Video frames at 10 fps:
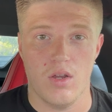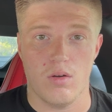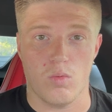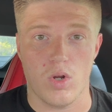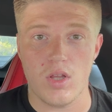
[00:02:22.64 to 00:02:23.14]

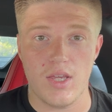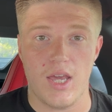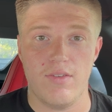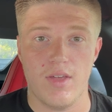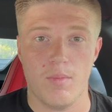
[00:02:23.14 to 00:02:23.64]
really
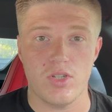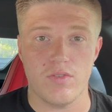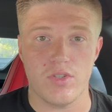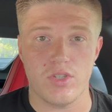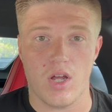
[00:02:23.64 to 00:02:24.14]
gave that much
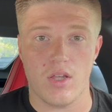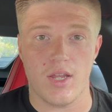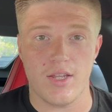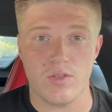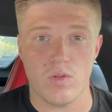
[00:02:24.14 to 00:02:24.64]
of a solid
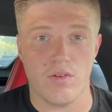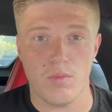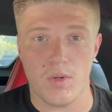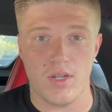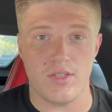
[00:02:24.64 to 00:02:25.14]
answer.
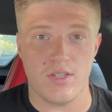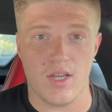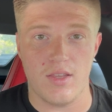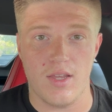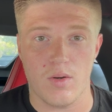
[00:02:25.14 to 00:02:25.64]
Everybody
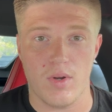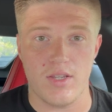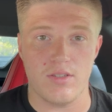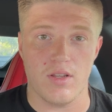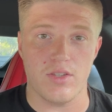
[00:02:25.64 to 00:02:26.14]
said that
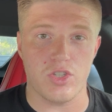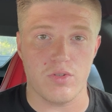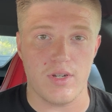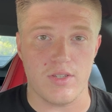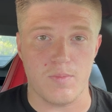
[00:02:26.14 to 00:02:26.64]
racing on the
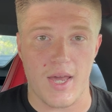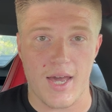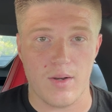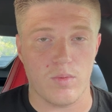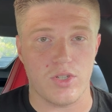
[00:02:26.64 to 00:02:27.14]
street is
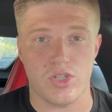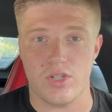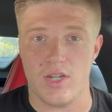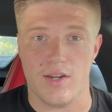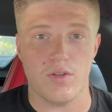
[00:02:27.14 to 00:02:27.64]
bad, which
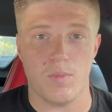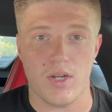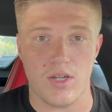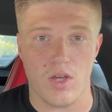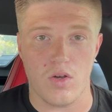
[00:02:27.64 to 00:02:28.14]

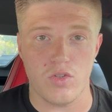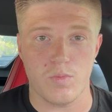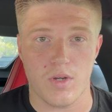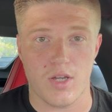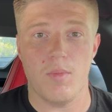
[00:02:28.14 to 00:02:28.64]
everybody knows,
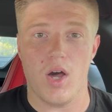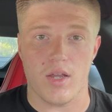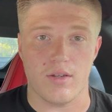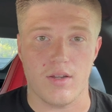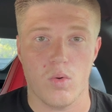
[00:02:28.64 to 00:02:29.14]
but come
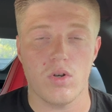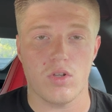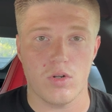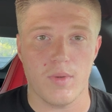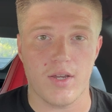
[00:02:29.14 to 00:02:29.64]
on, I want to
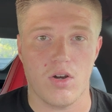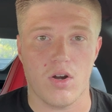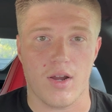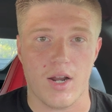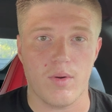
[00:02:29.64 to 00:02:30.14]
learn my
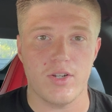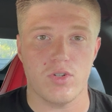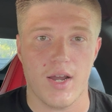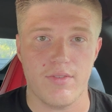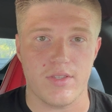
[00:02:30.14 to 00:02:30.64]
car. How do I
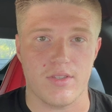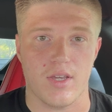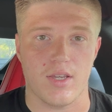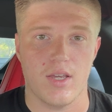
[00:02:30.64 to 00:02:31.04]
drive this thing?